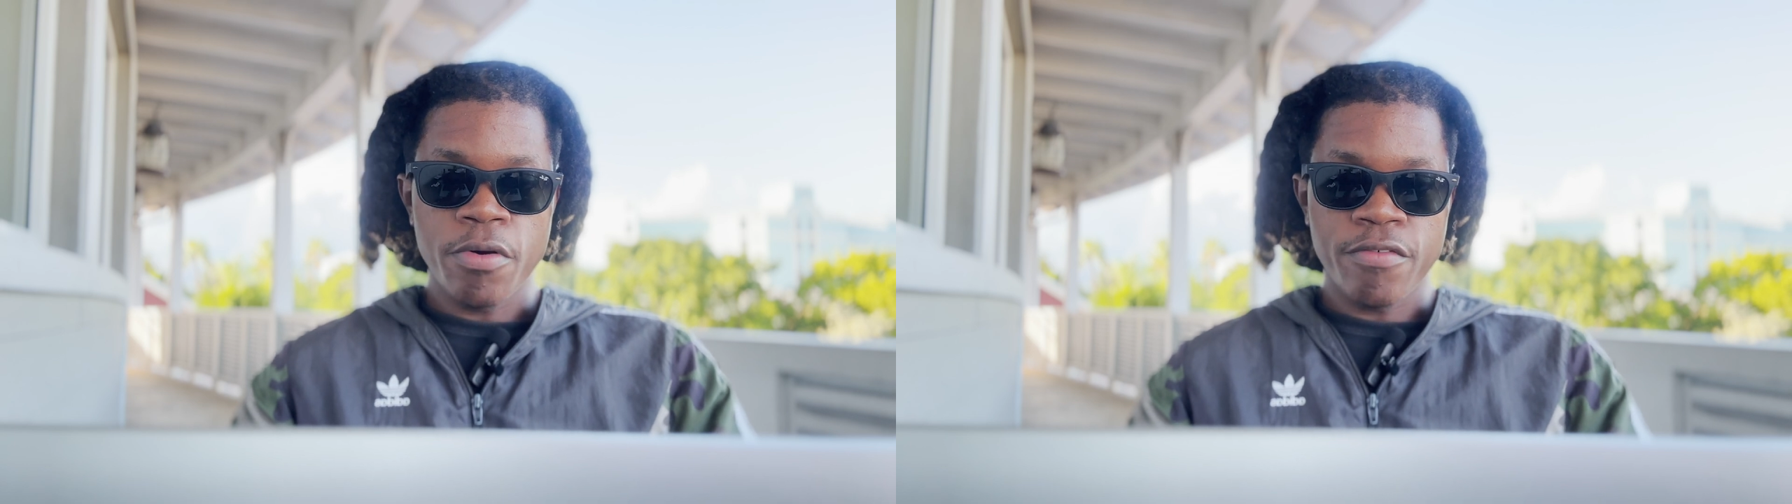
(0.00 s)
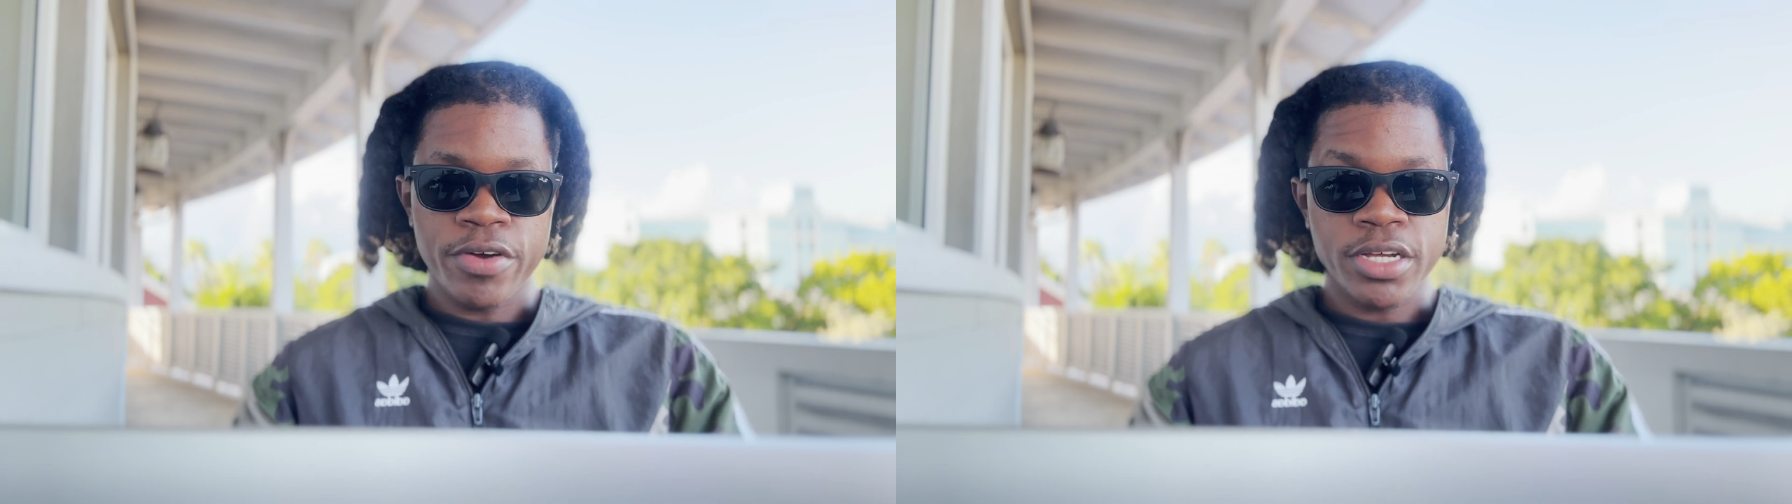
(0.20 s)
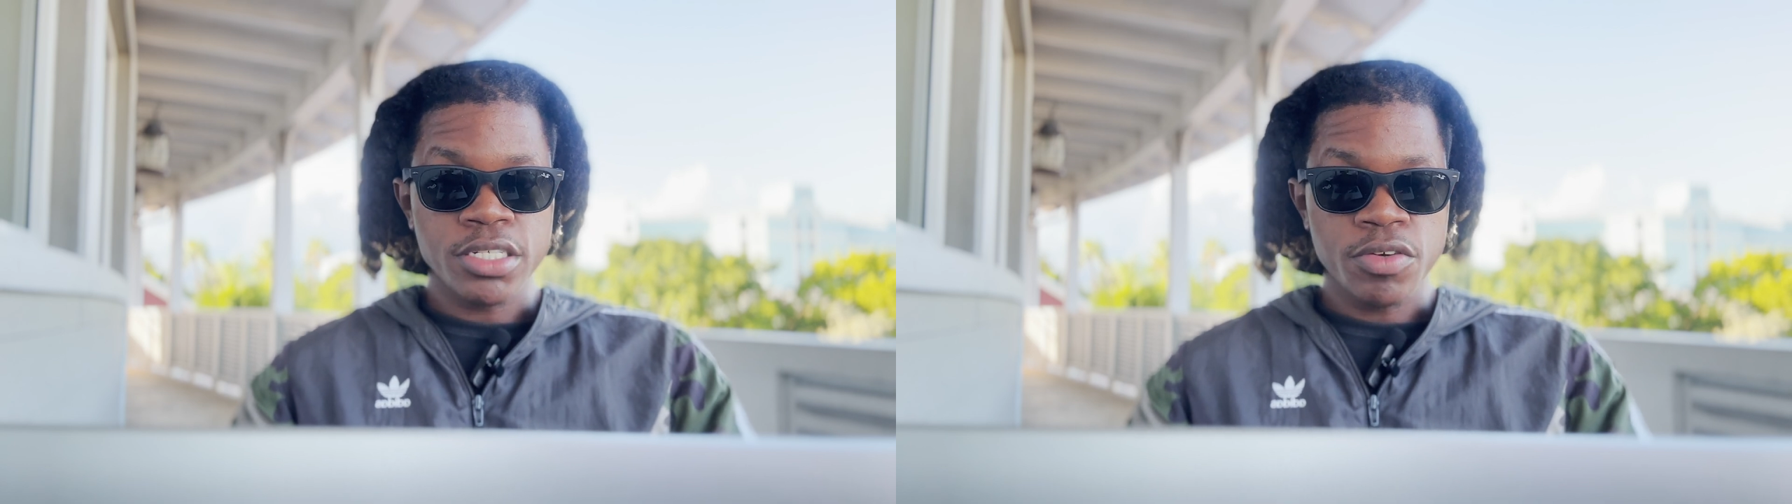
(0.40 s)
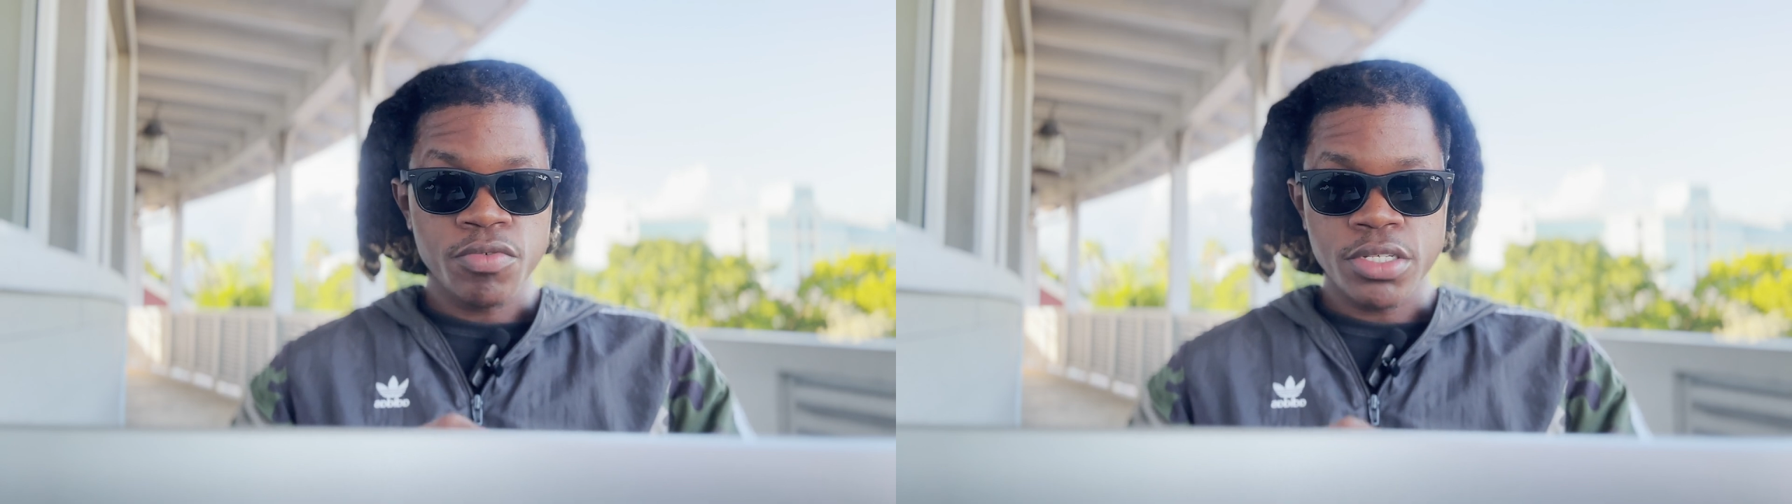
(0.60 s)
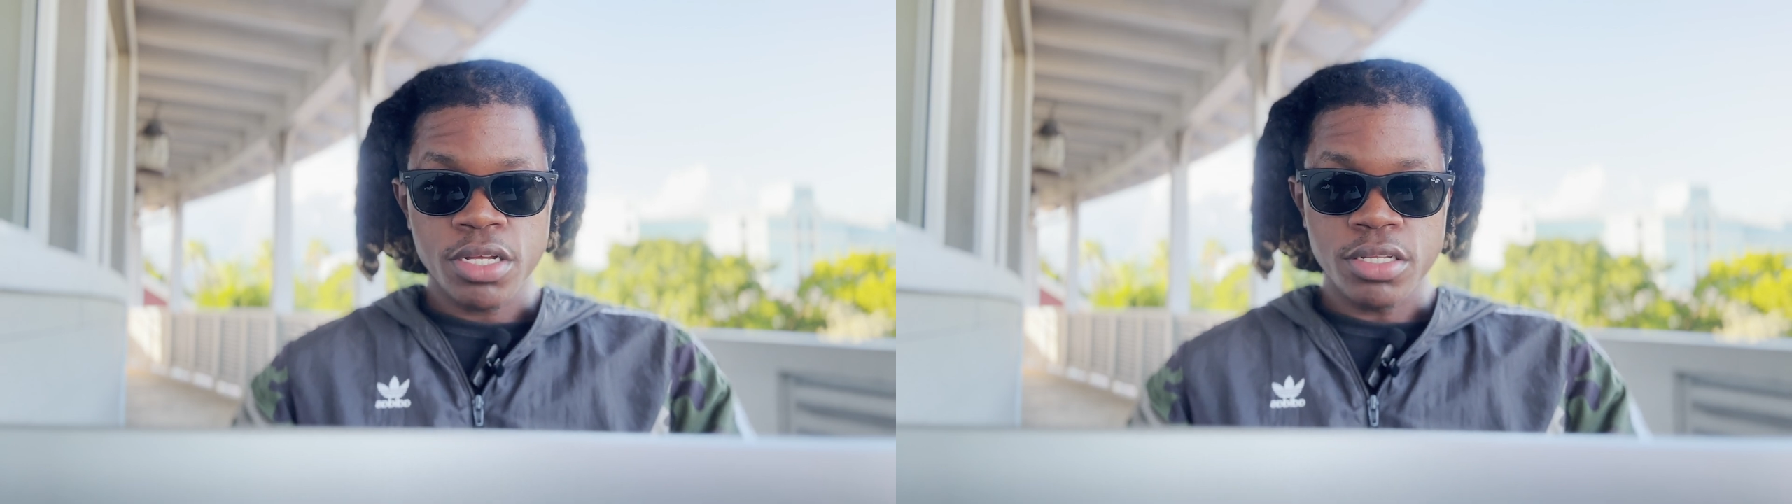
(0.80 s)
professional
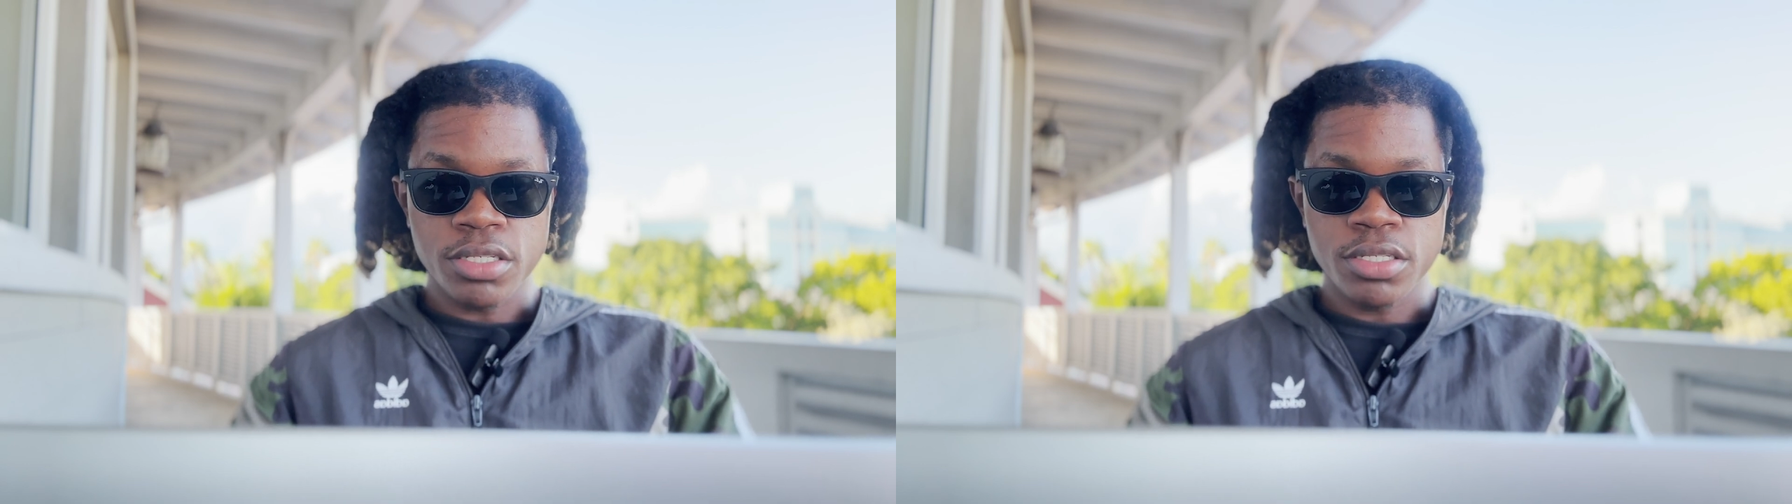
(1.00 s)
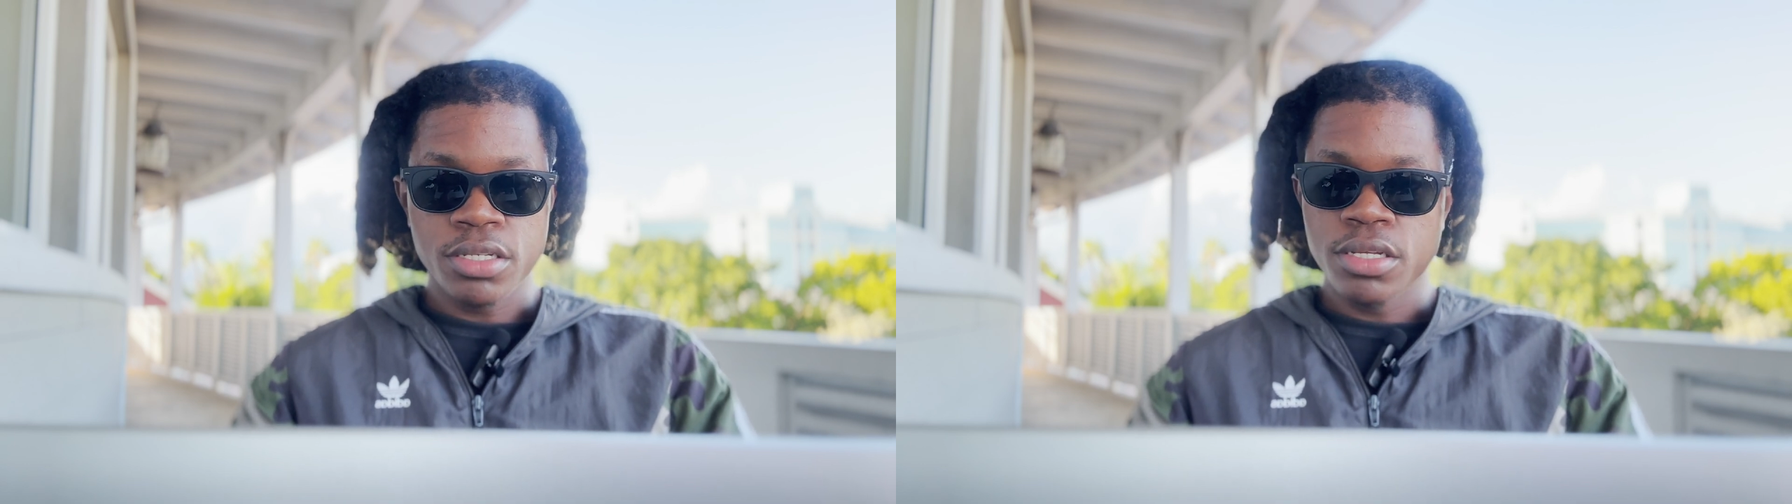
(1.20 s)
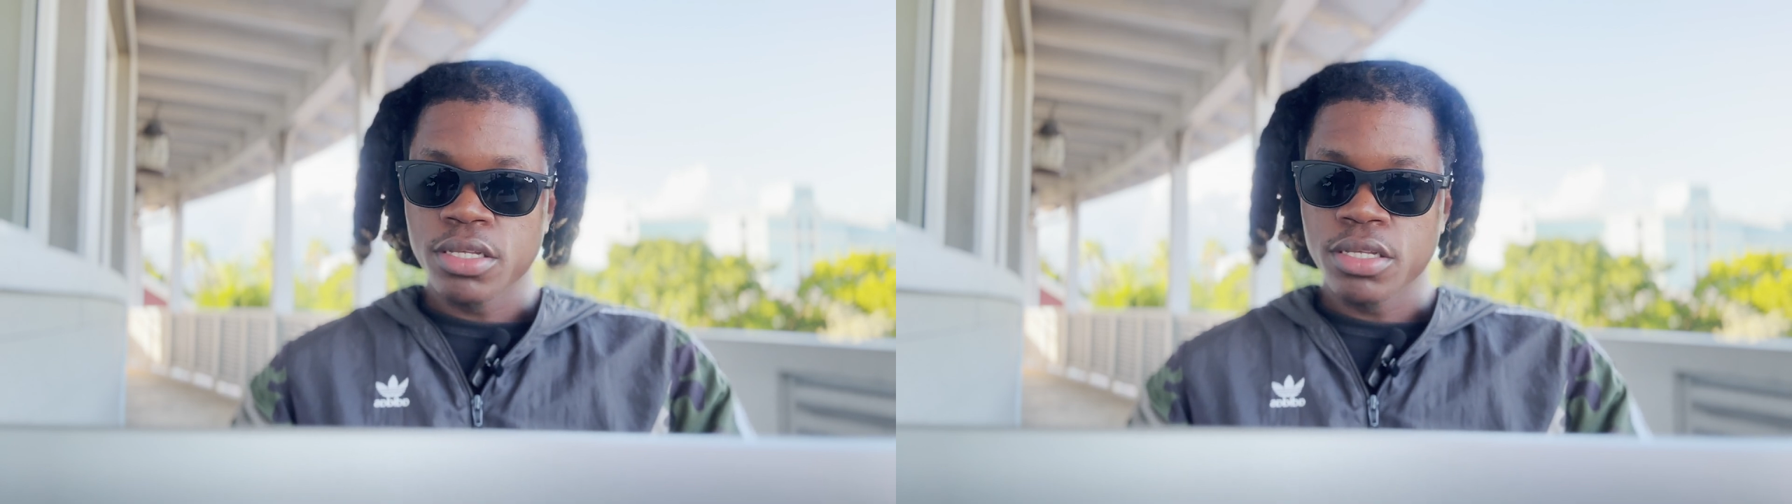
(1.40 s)
results,